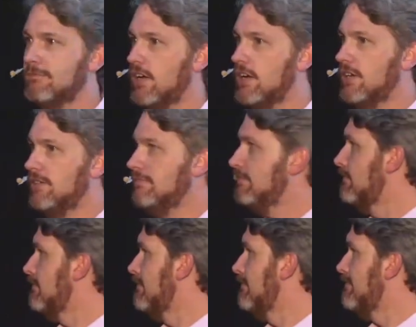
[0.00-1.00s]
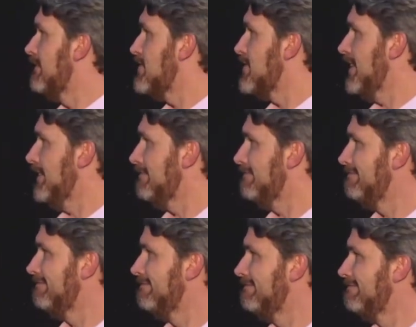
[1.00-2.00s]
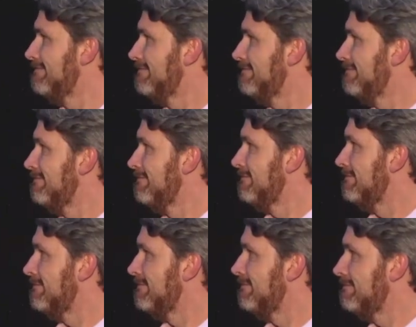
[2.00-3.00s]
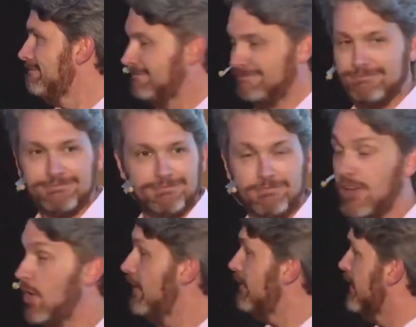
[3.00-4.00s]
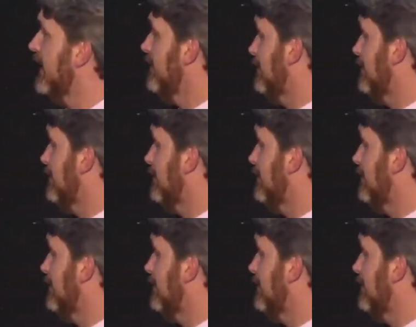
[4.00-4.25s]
All right. Is that it? Well, I have a question. Oh, okay.